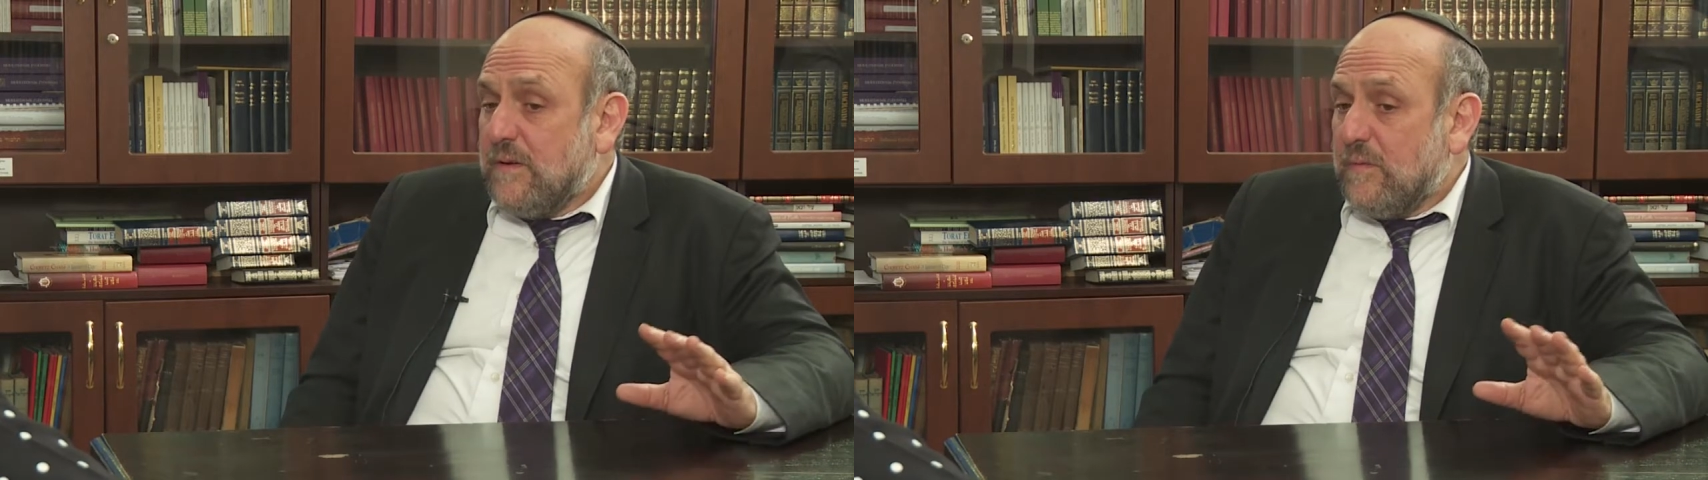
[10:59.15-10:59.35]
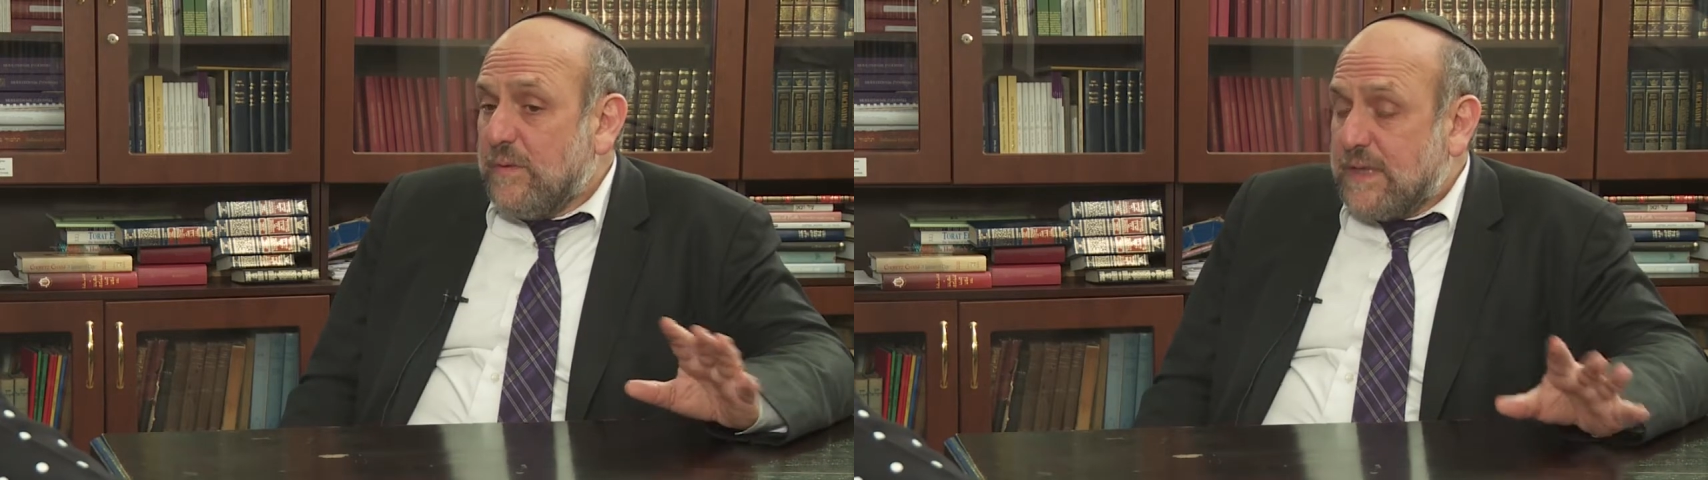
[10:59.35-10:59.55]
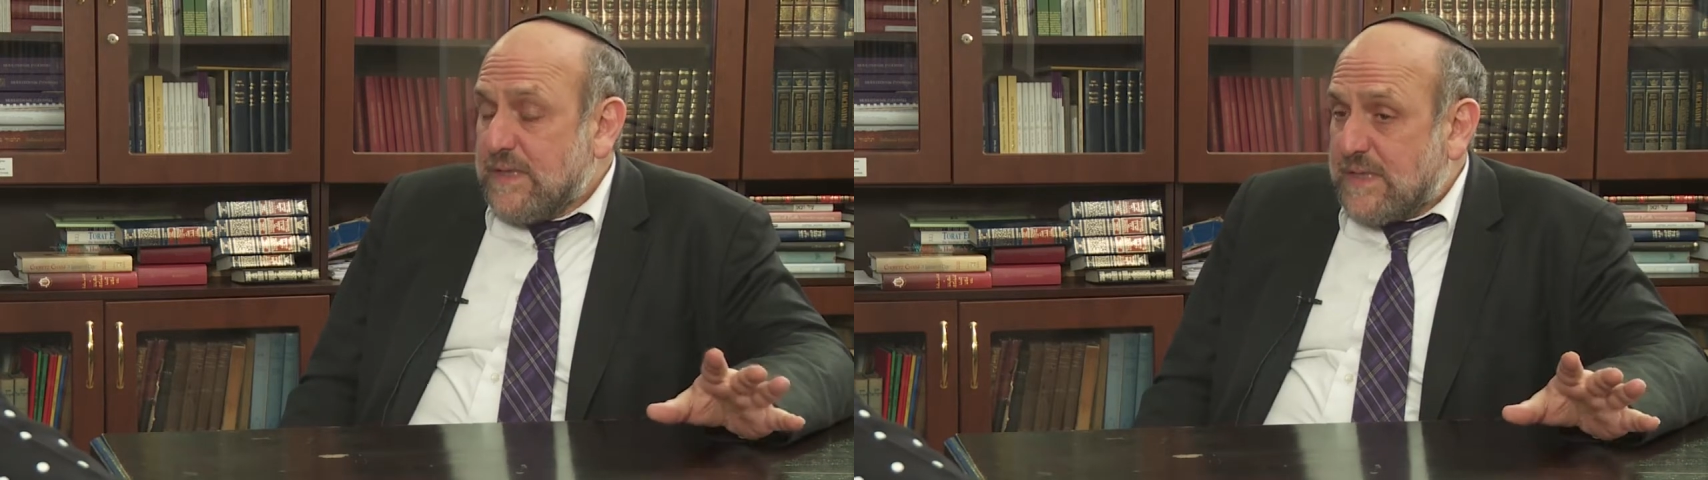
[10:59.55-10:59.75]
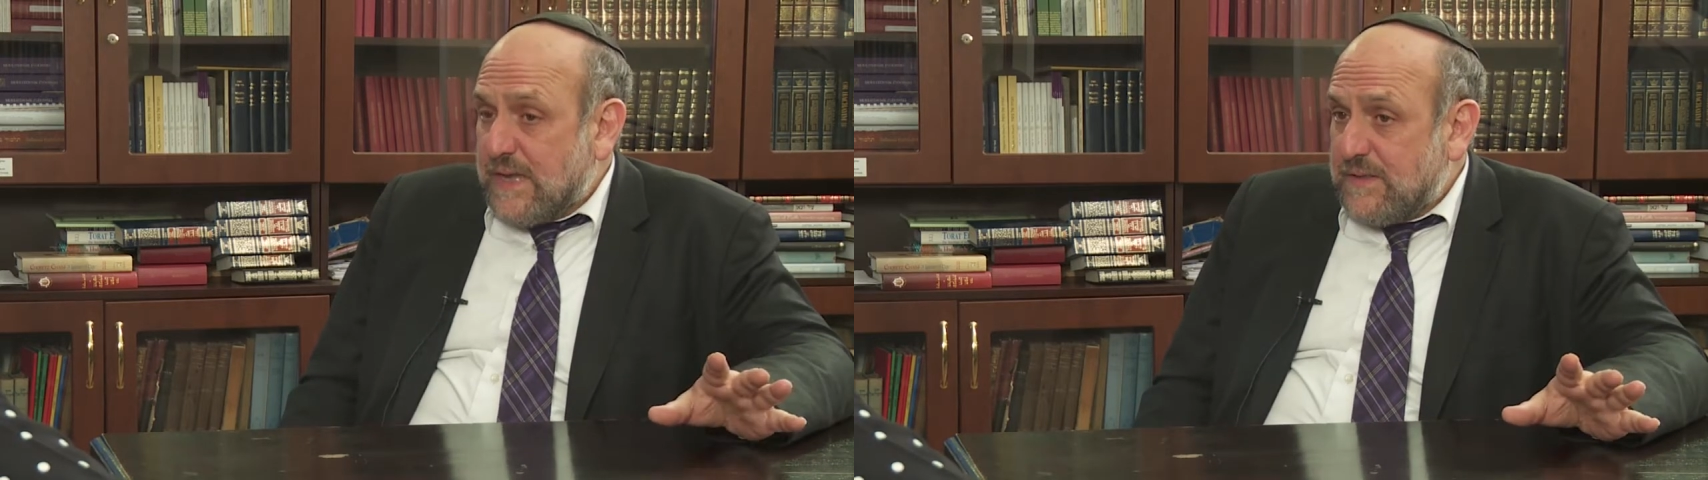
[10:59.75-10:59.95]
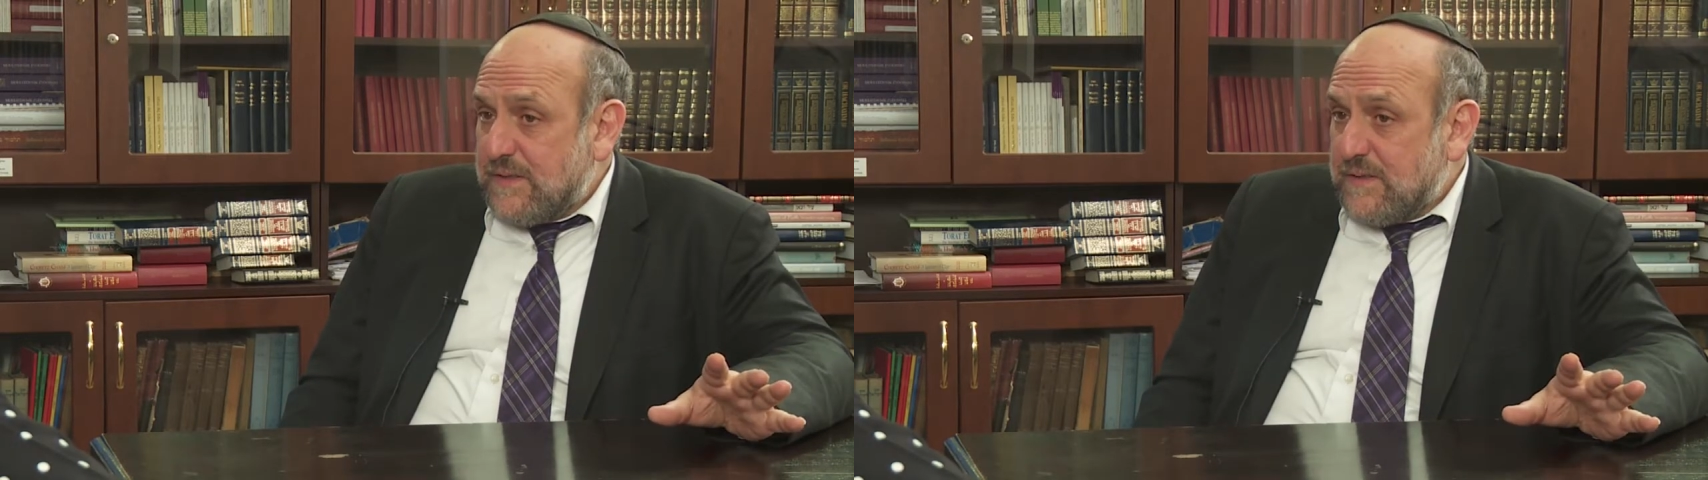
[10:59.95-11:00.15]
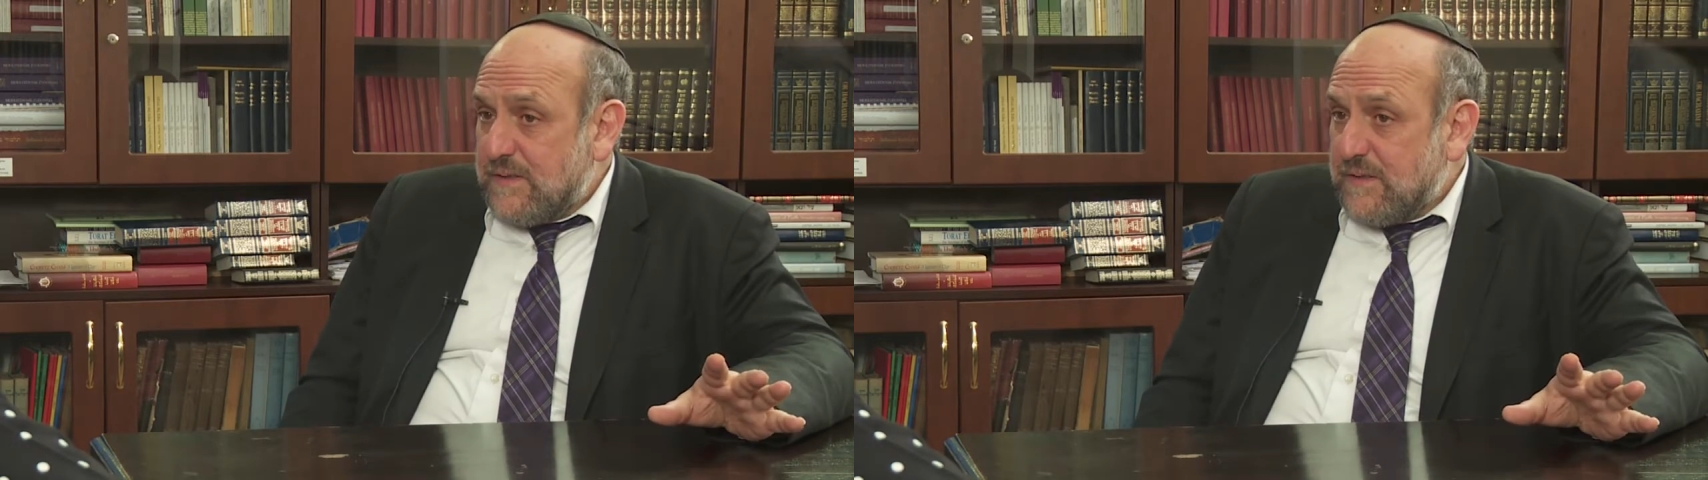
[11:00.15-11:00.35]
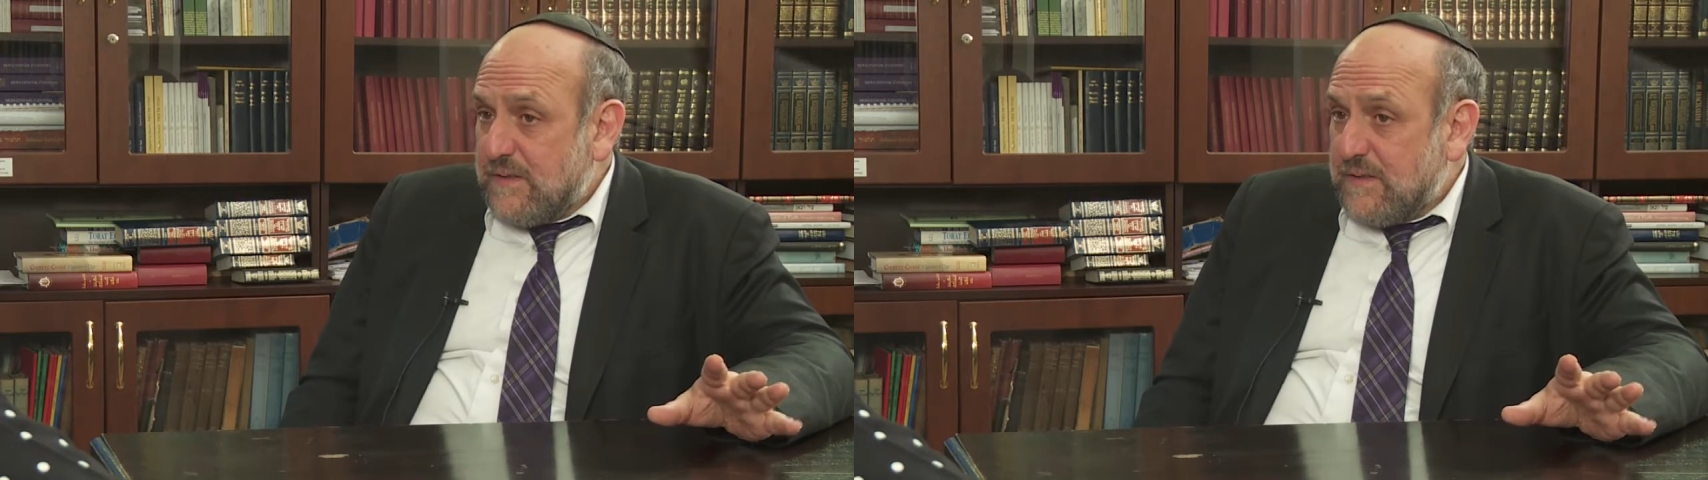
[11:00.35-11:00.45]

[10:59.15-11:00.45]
with consensus,